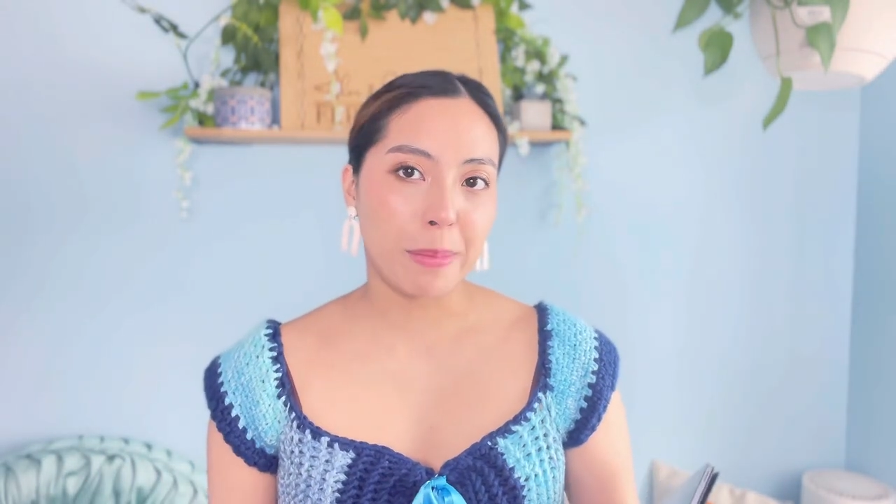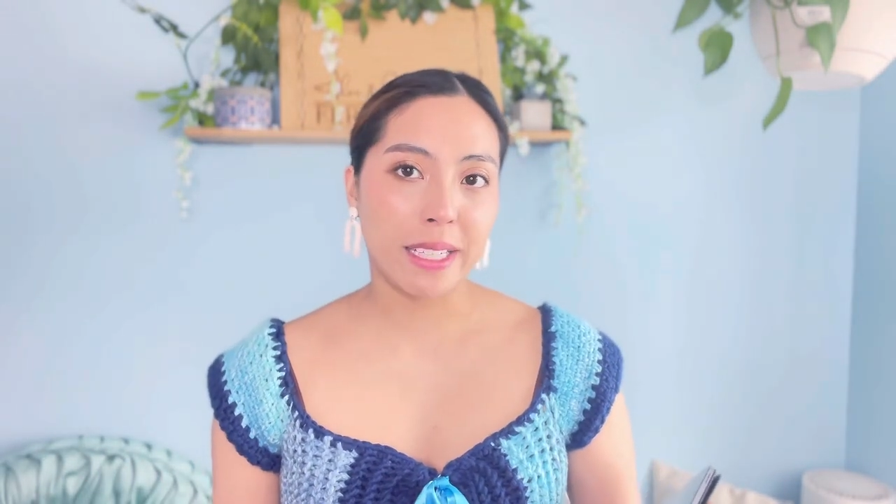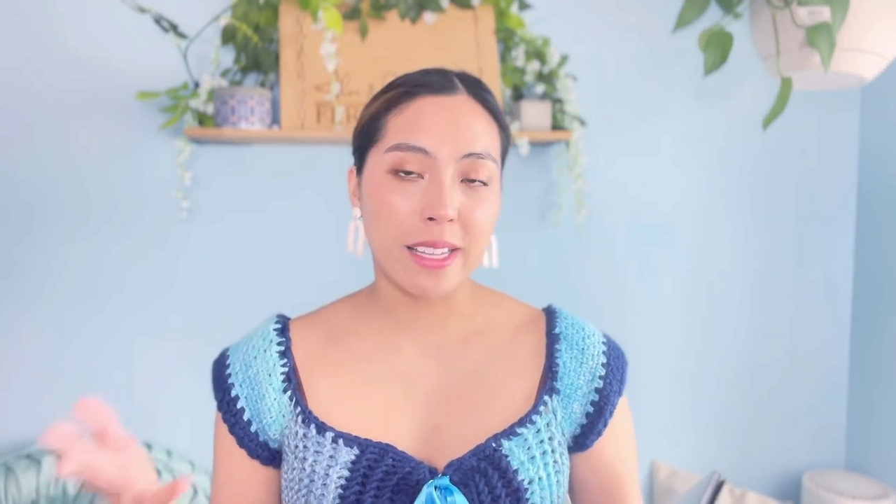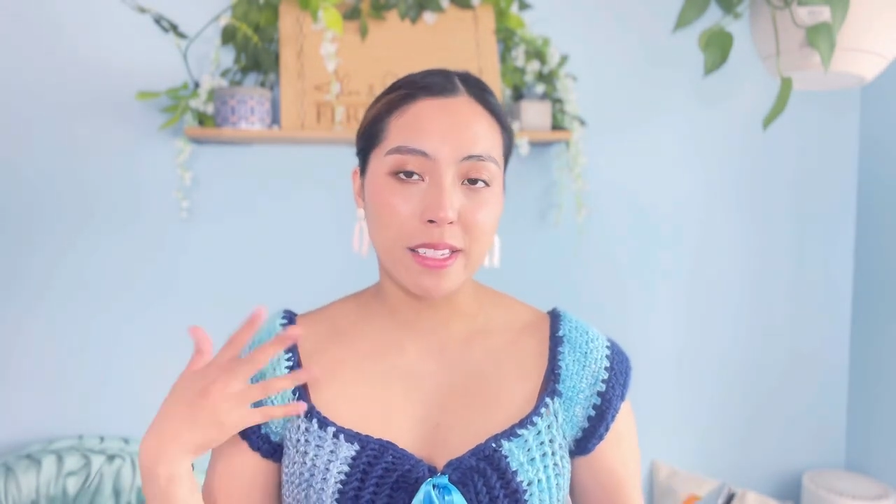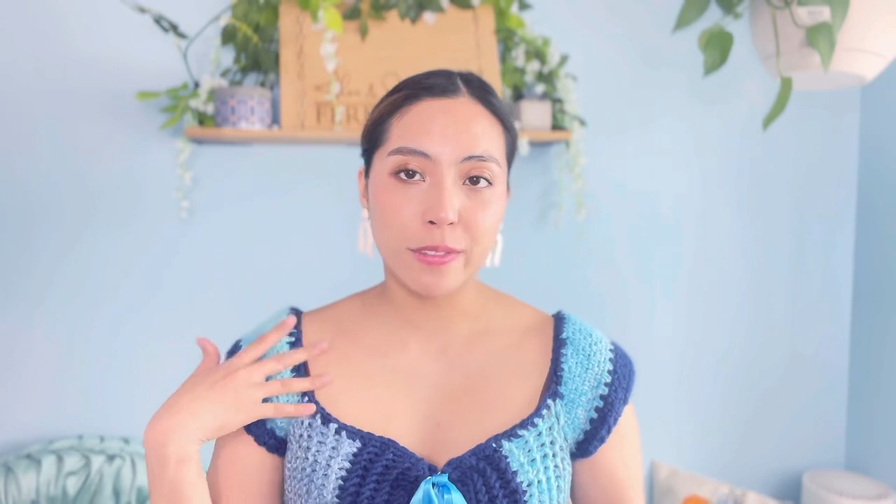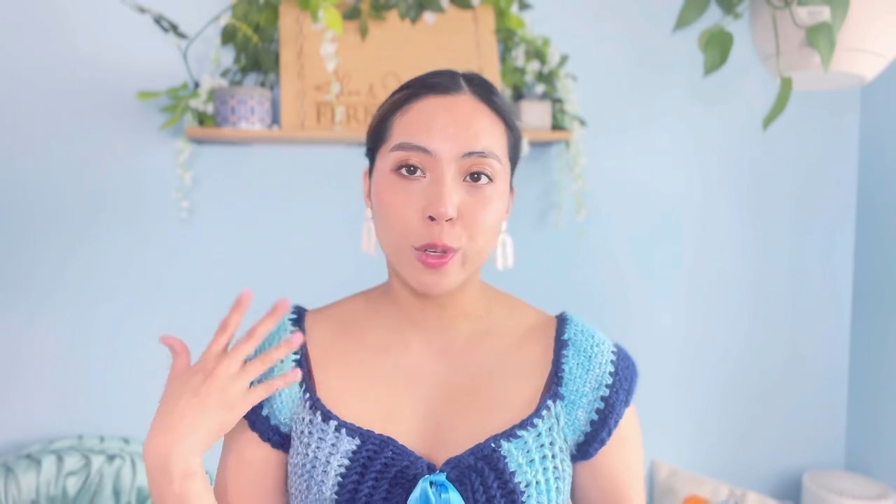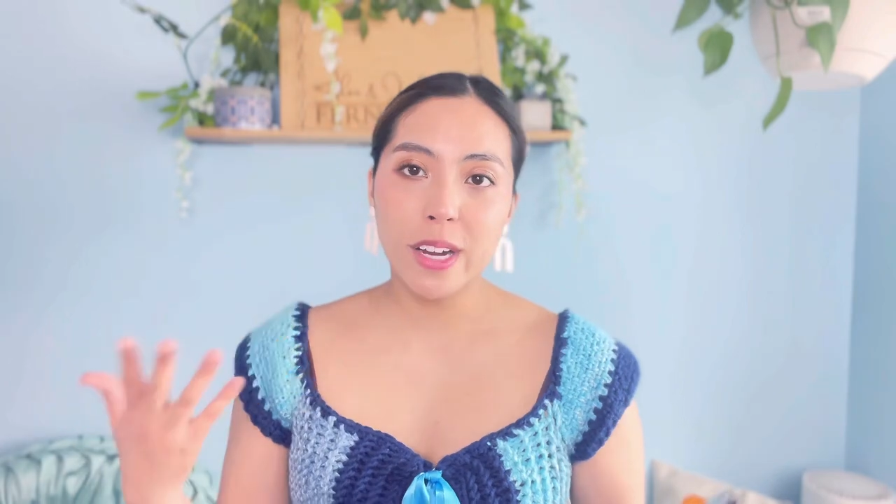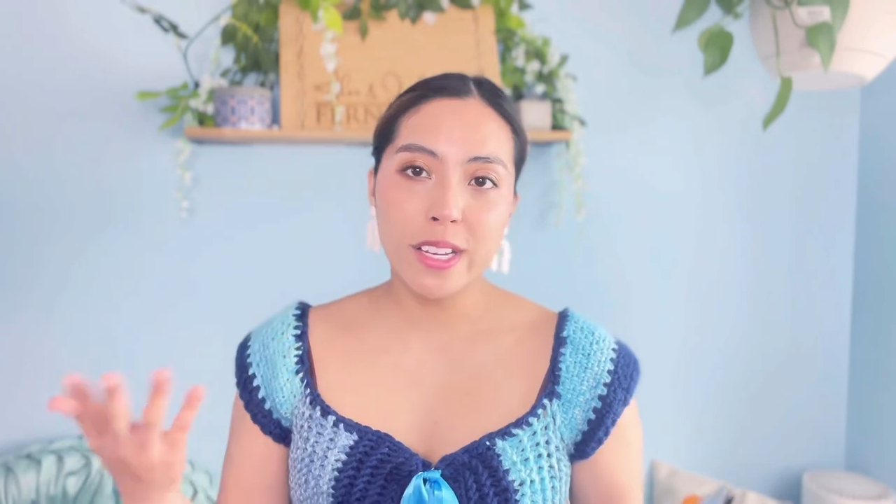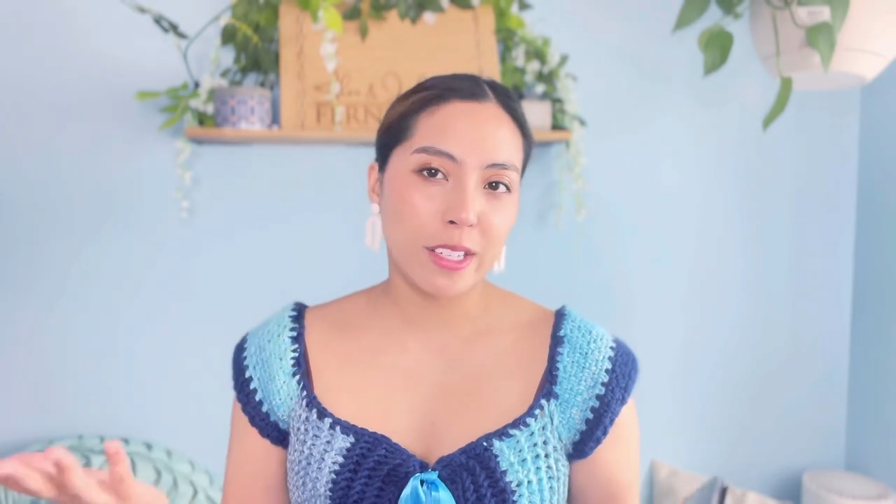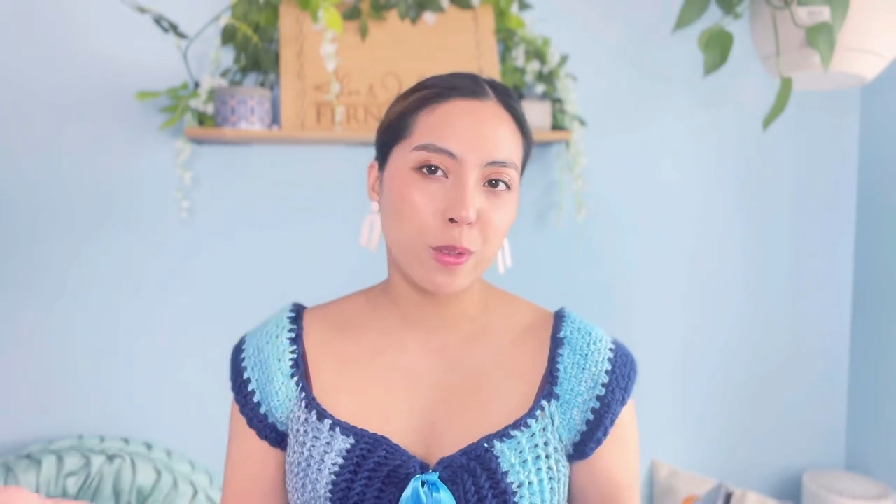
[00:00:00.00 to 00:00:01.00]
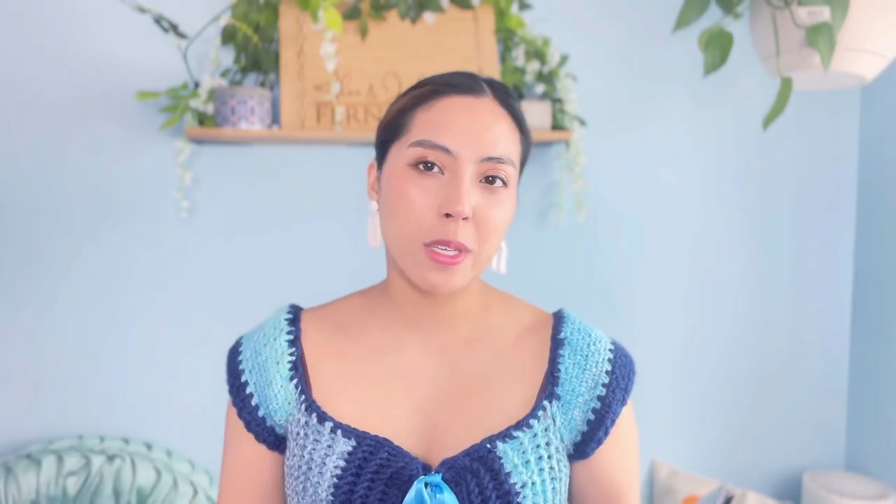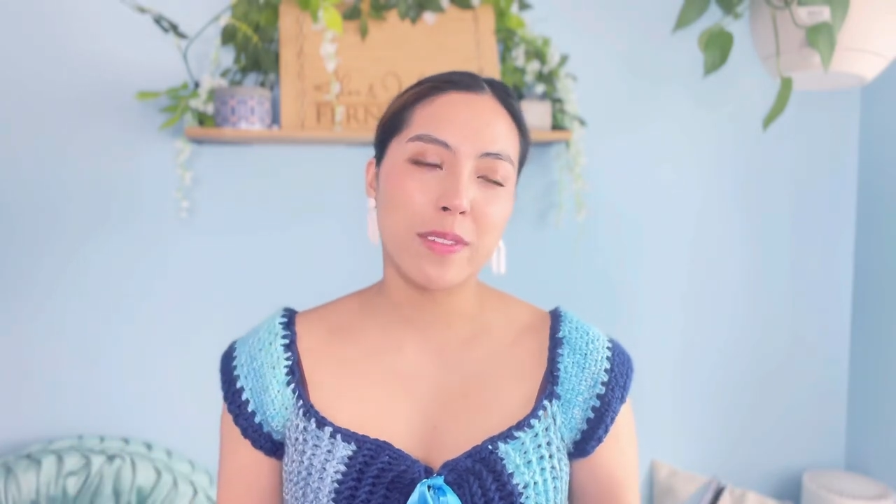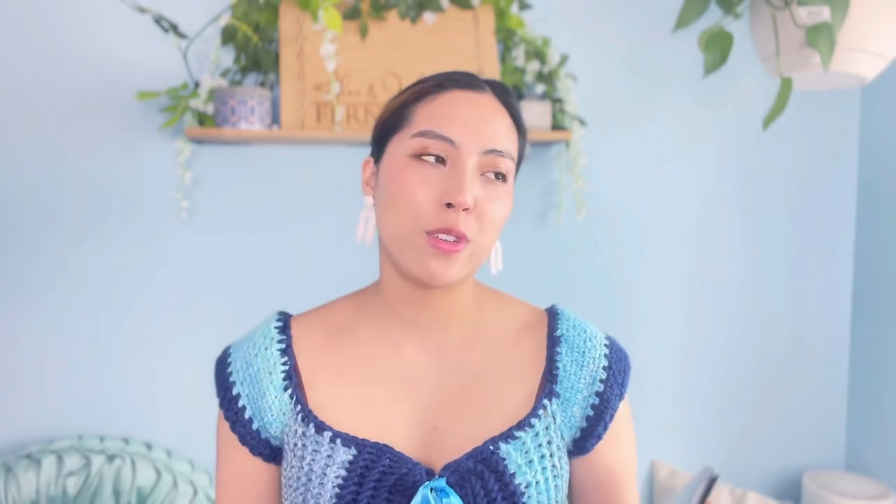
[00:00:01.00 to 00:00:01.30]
because of course they do give